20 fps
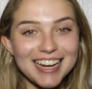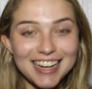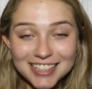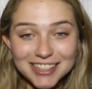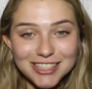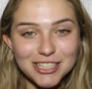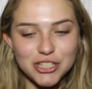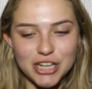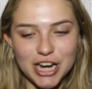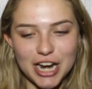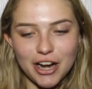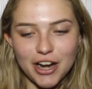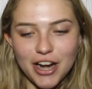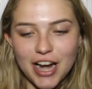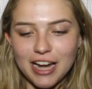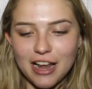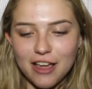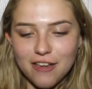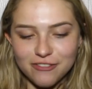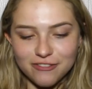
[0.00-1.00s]
I got the chair
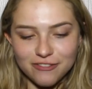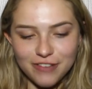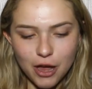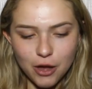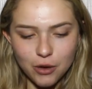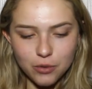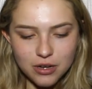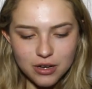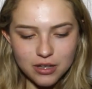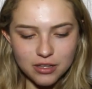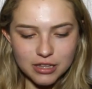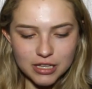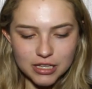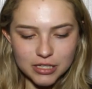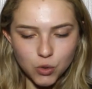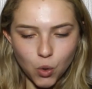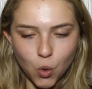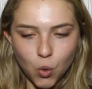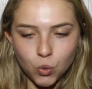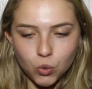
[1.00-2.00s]
and I found
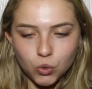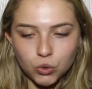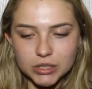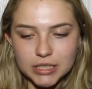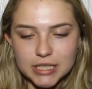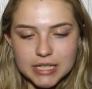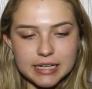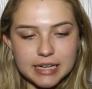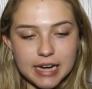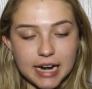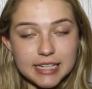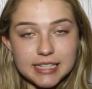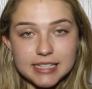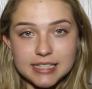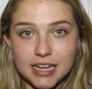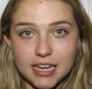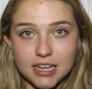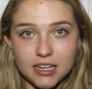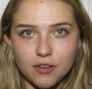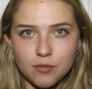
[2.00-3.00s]
this old
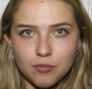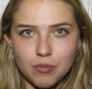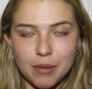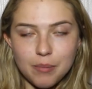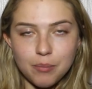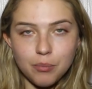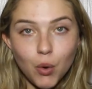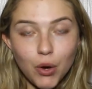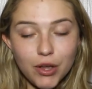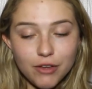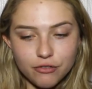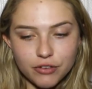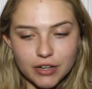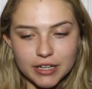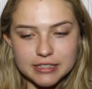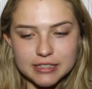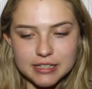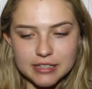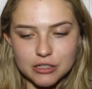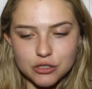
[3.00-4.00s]
nightstand of my
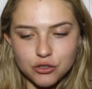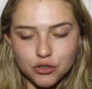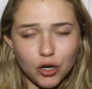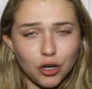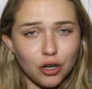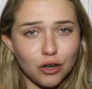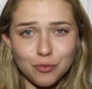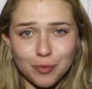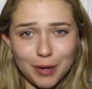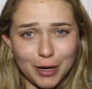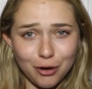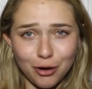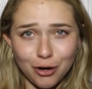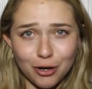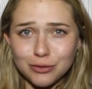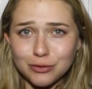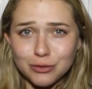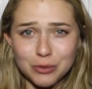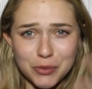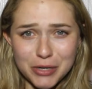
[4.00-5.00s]
boyfriend's in the trunk of my
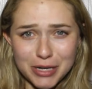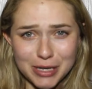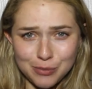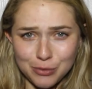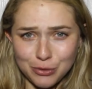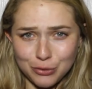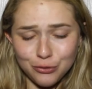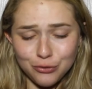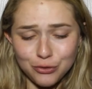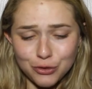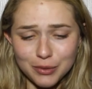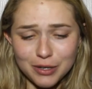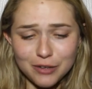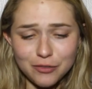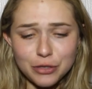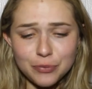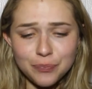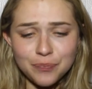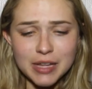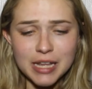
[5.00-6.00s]
car from when he moved or
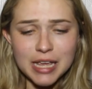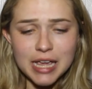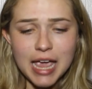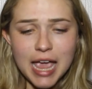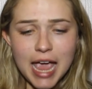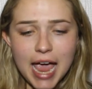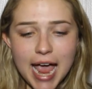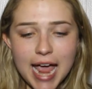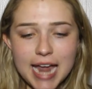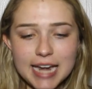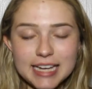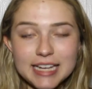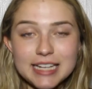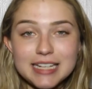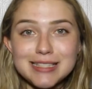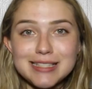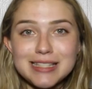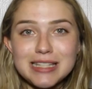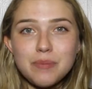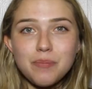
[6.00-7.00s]
whatever and it
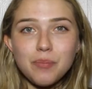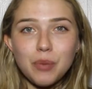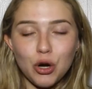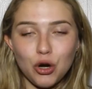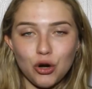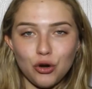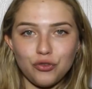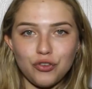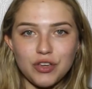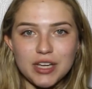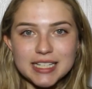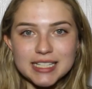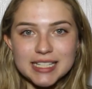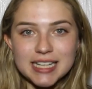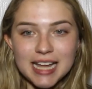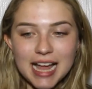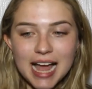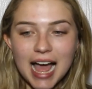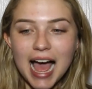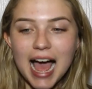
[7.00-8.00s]
is the perfect
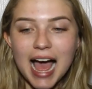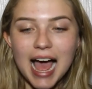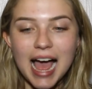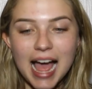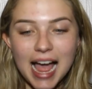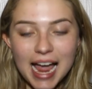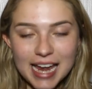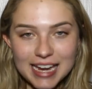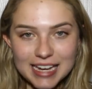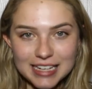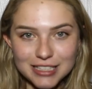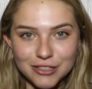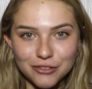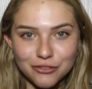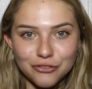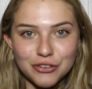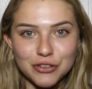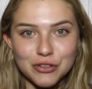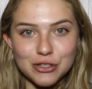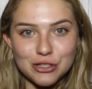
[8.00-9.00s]
height
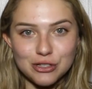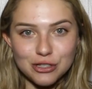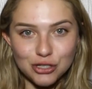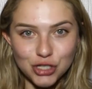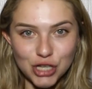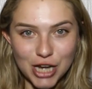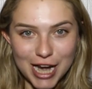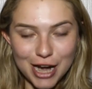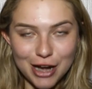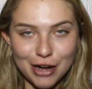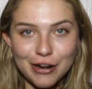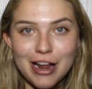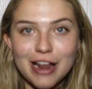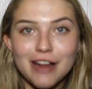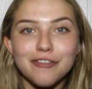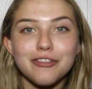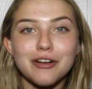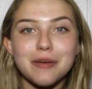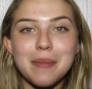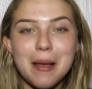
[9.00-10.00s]
for this chair
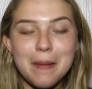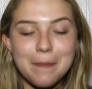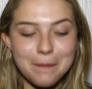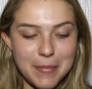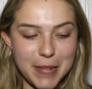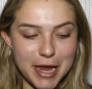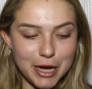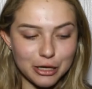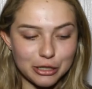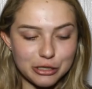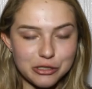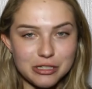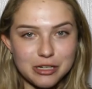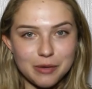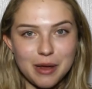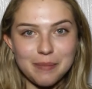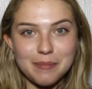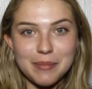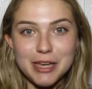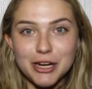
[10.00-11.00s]
and for my mirror. So now
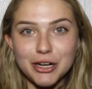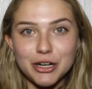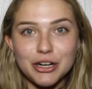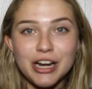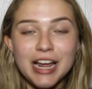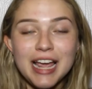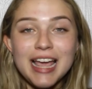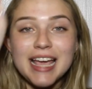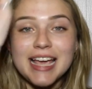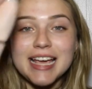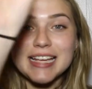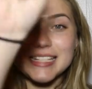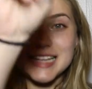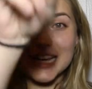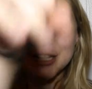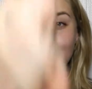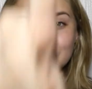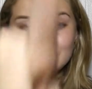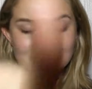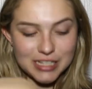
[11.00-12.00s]
my mirror is
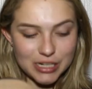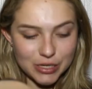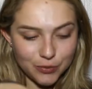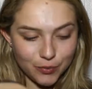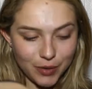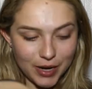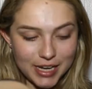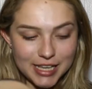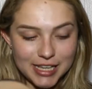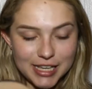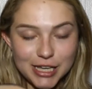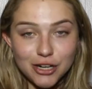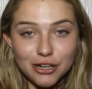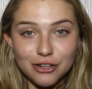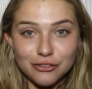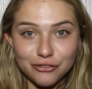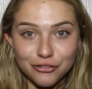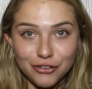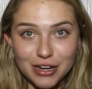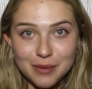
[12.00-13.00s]
actually sitting right here
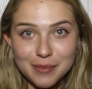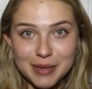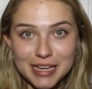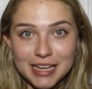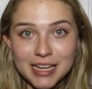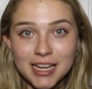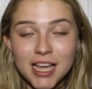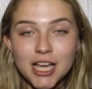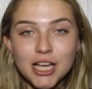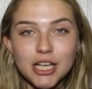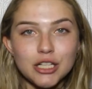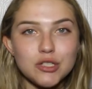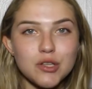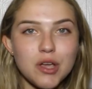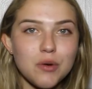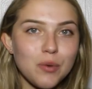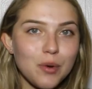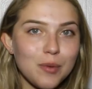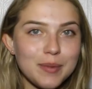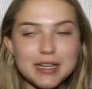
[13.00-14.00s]
in front of me, so
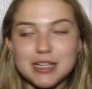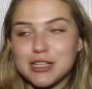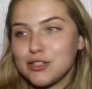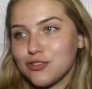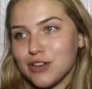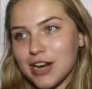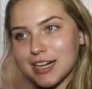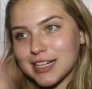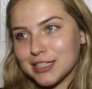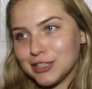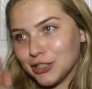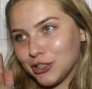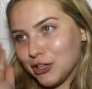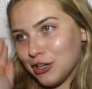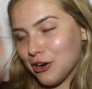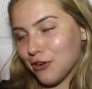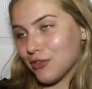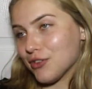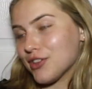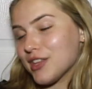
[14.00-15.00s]
I won't be distracted
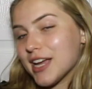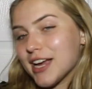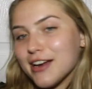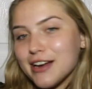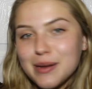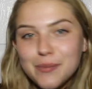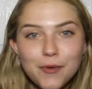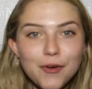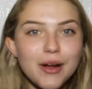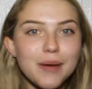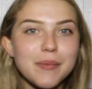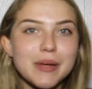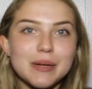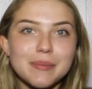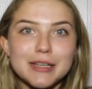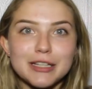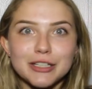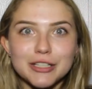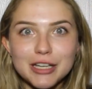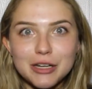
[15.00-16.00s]
looking over there anymore. I'm going to
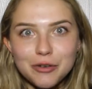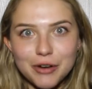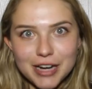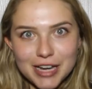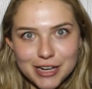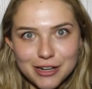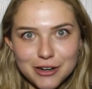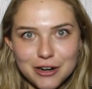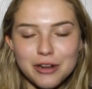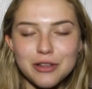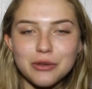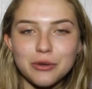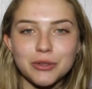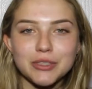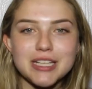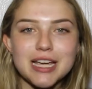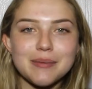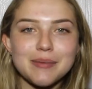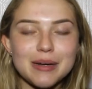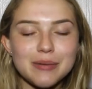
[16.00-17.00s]
be looking right here the whole
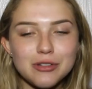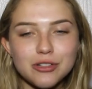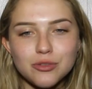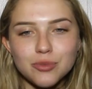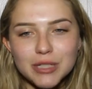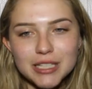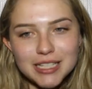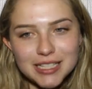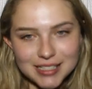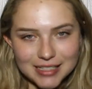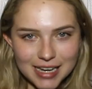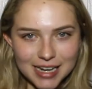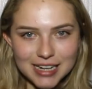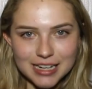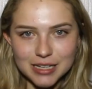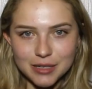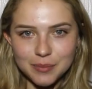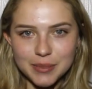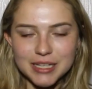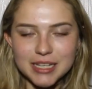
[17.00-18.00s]
time, and I'm just really
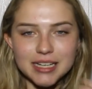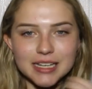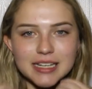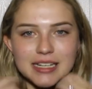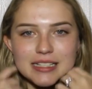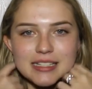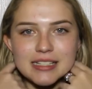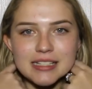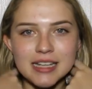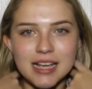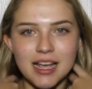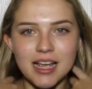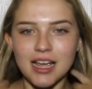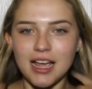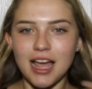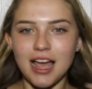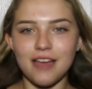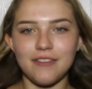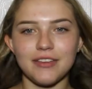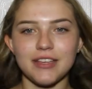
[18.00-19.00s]
excited because
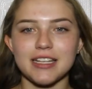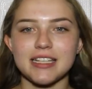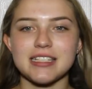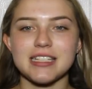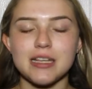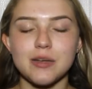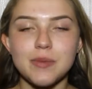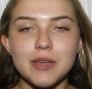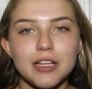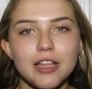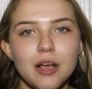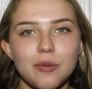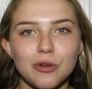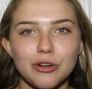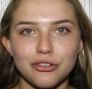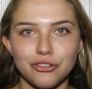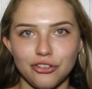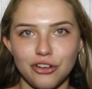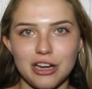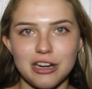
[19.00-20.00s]
I feel like it's going to be a lot
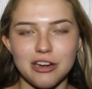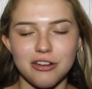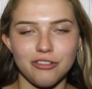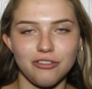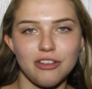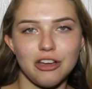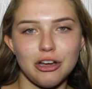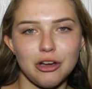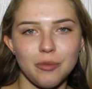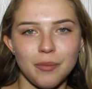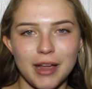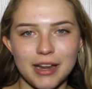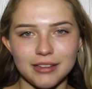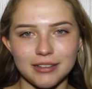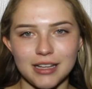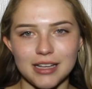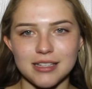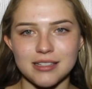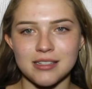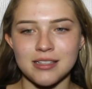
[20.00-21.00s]
more fun to film and
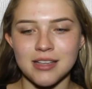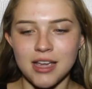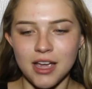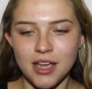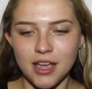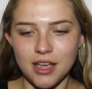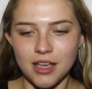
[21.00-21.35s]
less